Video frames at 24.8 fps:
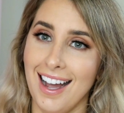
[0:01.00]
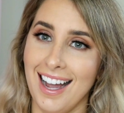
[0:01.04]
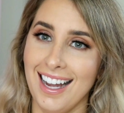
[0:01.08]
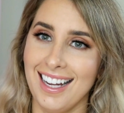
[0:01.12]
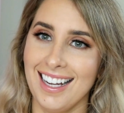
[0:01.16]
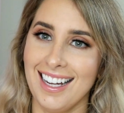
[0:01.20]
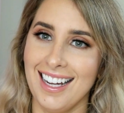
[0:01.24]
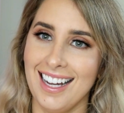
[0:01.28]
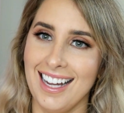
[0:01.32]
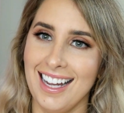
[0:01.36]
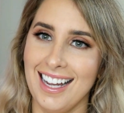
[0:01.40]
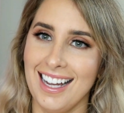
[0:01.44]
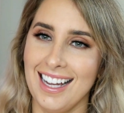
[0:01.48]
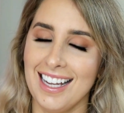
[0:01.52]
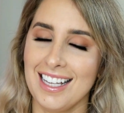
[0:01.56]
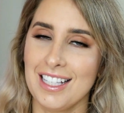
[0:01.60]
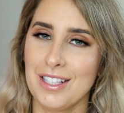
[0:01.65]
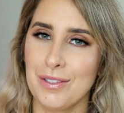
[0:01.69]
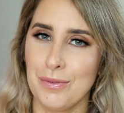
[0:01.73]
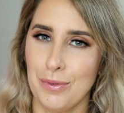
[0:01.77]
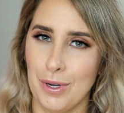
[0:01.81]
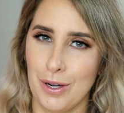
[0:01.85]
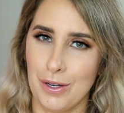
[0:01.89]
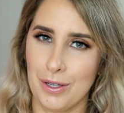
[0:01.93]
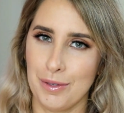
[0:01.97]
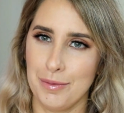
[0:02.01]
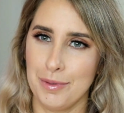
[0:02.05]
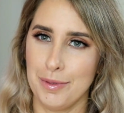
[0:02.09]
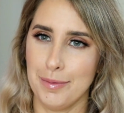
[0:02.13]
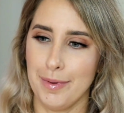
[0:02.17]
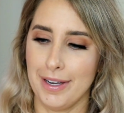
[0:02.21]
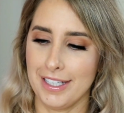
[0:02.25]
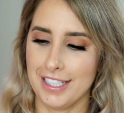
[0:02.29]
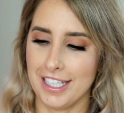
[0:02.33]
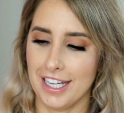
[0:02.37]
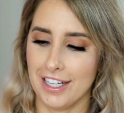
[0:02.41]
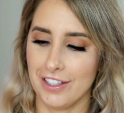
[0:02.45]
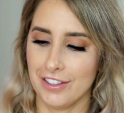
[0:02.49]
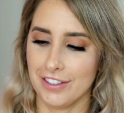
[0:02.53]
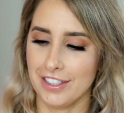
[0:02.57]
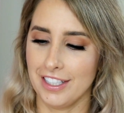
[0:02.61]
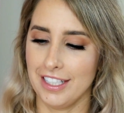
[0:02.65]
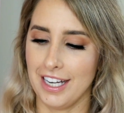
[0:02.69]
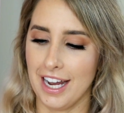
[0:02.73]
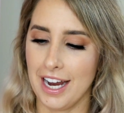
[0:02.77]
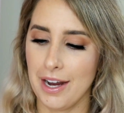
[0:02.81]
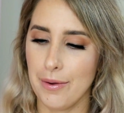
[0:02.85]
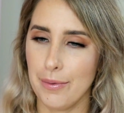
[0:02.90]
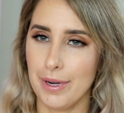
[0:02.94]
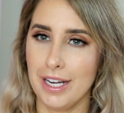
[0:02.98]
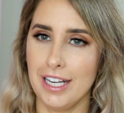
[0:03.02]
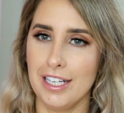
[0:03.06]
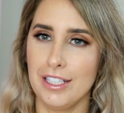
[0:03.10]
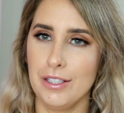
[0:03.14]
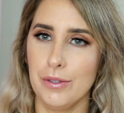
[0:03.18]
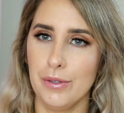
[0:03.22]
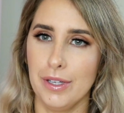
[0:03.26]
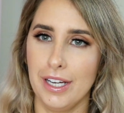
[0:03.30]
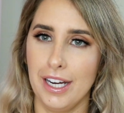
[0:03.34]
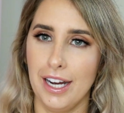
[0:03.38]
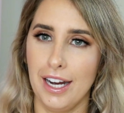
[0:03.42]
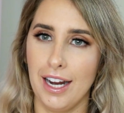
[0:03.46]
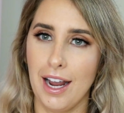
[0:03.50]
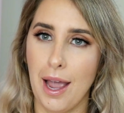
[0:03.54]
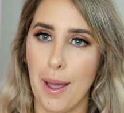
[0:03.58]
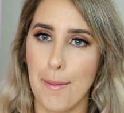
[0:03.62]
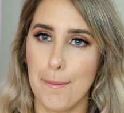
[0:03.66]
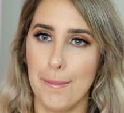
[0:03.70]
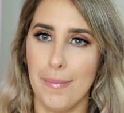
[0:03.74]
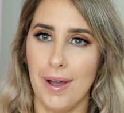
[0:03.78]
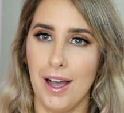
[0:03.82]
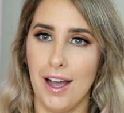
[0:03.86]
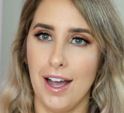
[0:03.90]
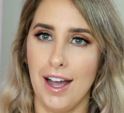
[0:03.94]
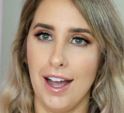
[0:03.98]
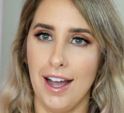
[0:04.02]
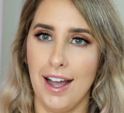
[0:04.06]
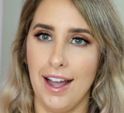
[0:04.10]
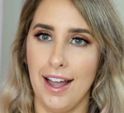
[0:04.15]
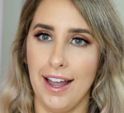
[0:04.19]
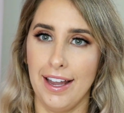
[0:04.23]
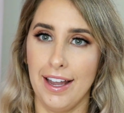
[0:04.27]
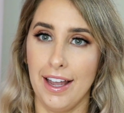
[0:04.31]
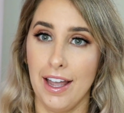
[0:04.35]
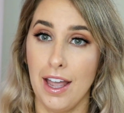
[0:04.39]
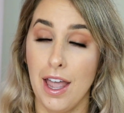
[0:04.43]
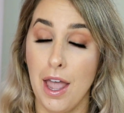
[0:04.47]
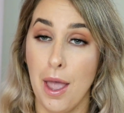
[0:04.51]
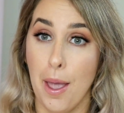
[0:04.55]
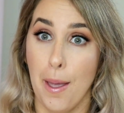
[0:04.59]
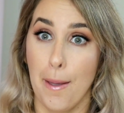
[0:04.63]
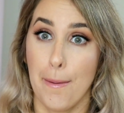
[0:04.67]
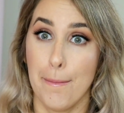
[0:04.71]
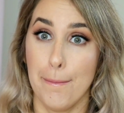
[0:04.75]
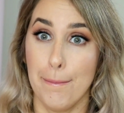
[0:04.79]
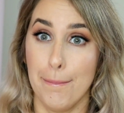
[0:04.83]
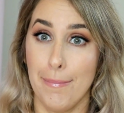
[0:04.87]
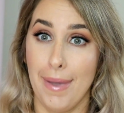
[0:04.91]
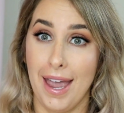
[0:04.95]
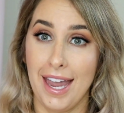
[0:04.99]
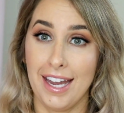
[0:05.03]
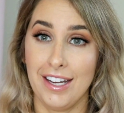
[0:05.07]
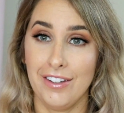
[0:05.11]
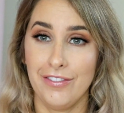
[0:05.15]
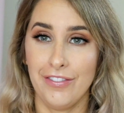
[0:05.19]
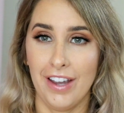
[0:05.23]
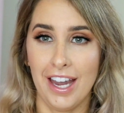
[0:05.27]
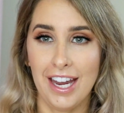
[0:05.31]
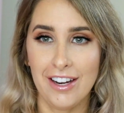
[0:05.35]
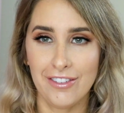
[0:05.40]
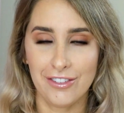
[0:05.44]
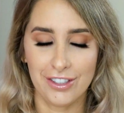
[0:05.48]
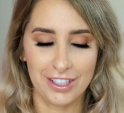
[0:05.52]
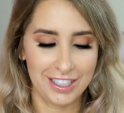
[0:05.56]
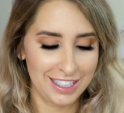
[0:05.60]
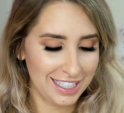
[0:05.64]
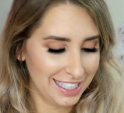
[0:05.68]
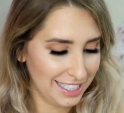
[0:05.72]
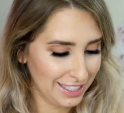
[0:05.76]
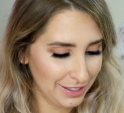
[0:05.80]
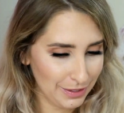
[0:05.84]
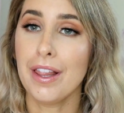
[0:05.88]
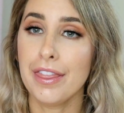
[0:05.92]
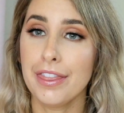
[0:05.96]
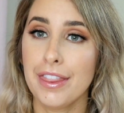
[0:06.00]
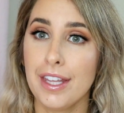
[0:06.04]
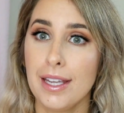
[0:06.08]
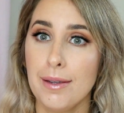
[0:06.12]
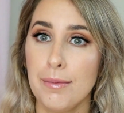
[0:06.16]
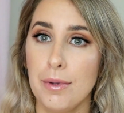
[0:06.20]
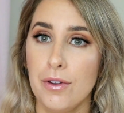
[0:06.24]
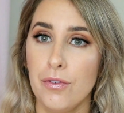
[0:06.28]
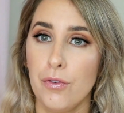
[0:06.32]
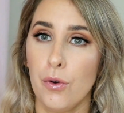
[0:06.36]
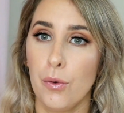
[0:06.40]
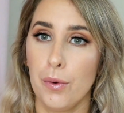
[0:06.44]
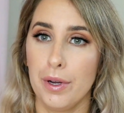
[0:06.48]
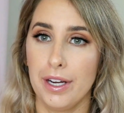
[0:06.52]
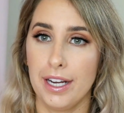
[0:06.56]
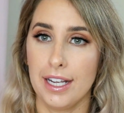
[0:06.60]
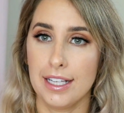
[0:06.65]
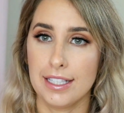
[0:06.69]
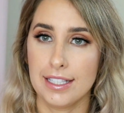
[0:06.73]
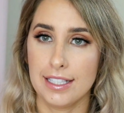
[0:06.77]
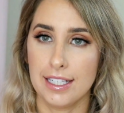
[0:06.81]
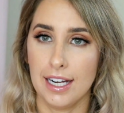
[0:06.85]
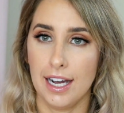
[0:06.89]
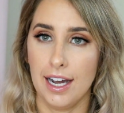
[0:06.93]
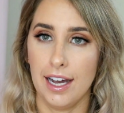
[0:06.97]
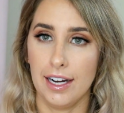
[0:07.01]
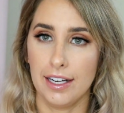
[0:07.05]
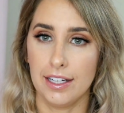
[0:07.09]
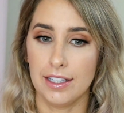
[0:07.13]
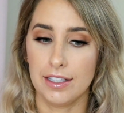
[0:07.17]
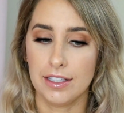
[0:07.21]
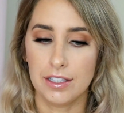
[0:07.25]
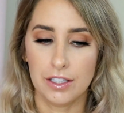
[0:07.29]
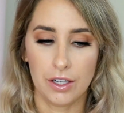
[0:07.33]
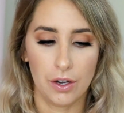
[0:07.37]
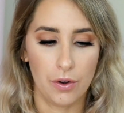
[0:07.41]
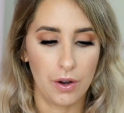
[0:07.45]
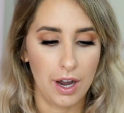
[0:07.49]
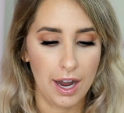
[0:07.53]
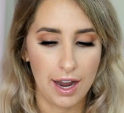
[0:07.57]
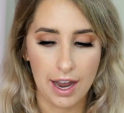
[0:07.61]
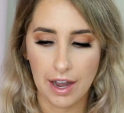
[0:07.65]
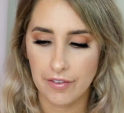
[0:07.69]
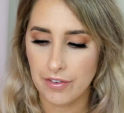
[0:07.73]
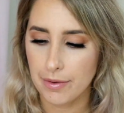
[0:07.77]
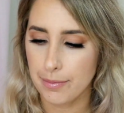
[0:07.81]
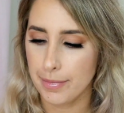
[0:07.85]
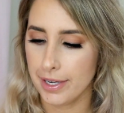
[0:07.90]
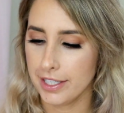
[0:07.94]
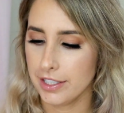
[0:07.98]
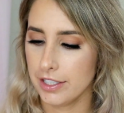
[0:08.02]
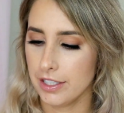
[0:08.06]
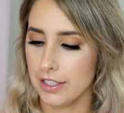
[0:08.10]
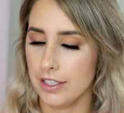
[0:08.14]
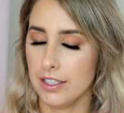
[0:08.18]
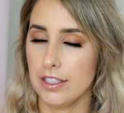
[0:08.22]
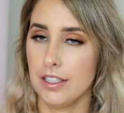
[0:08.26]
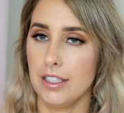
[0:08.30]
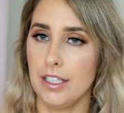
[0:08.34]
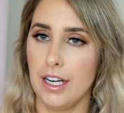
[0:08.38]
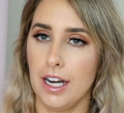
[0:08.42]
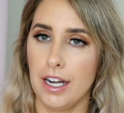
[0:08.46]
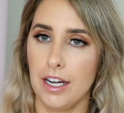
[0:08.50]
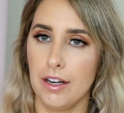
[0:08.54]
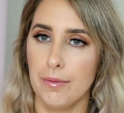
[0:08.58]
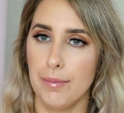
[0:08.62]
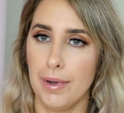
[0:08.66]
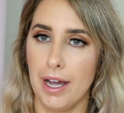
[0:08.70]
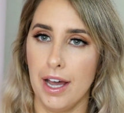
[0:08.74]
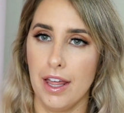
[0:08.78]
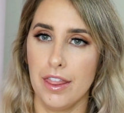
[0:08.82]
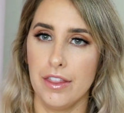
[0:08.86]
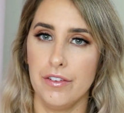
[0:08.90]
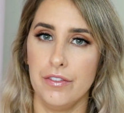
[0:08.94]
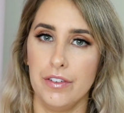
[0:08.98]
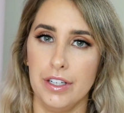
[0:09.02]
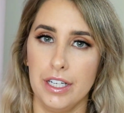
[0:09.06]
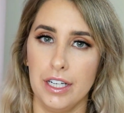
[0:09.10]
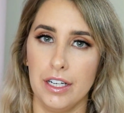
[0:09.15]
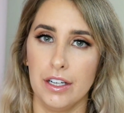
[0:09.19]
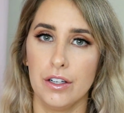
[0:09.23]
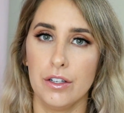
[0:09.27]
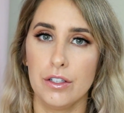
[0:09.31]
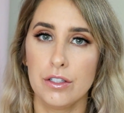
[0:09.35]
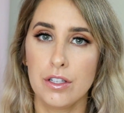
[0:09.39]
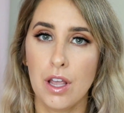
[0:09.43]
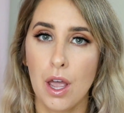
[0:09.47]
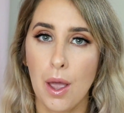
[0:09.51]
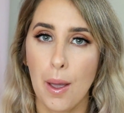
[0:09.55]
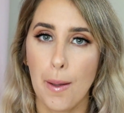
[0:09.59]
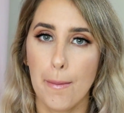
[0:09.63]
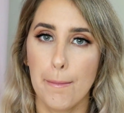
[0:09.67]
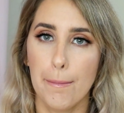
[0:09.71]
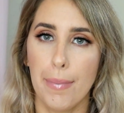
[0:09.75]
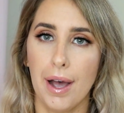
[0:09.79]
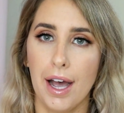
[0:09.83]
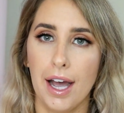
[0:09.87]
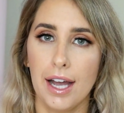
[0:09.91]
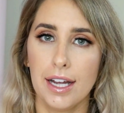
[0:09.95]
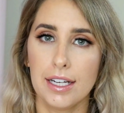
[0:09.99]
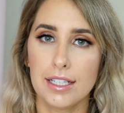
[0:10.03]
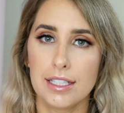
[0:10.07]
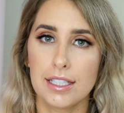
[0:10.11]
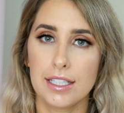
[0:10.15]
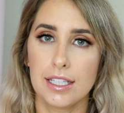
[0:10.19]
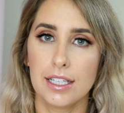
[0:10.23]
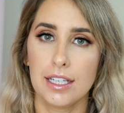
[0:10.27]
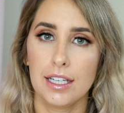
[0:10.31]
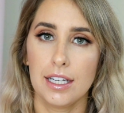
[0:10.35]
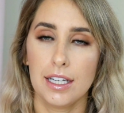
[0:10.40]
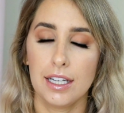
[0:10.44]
Hi guys, welcome to my channel. Today we are doing my May favorites. One thing before we get started, so I haven't mentioned this in any of my other videos, but